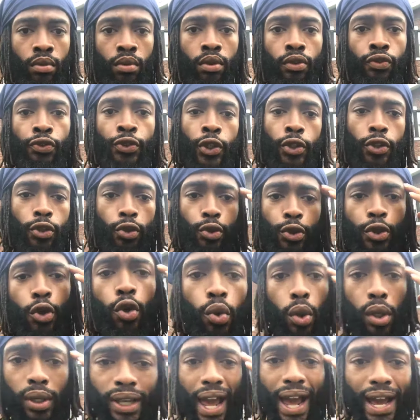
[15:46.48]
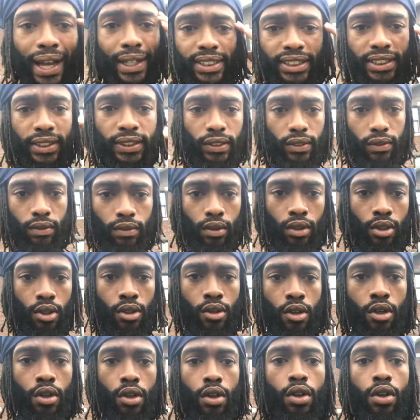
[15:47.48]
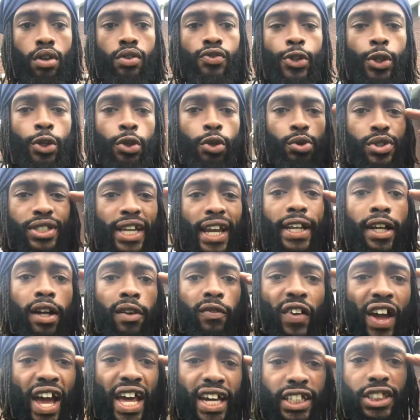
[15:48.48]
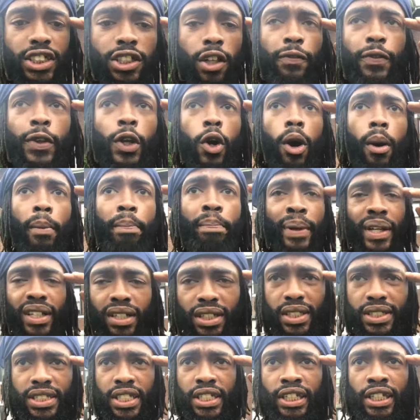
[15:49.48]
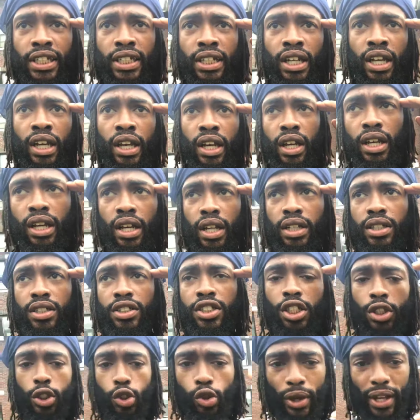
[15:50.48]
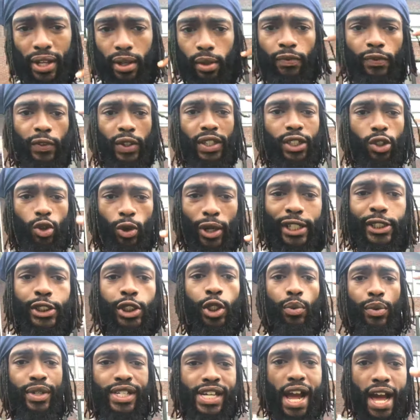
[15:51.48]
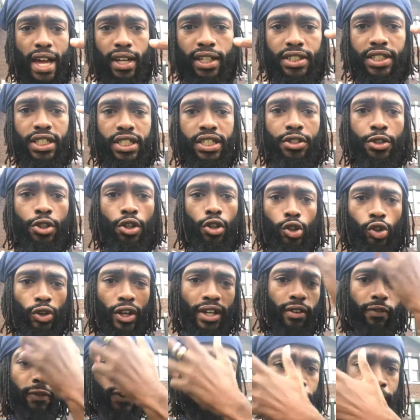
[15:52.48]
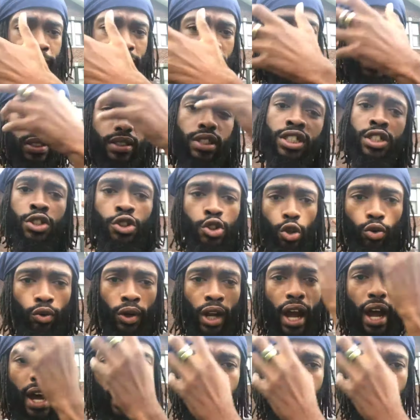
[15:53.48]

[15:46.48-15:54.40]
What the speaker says: Do you utilize it? Do you take advantage of your ability to creatively create your reality? And your creative ability is your God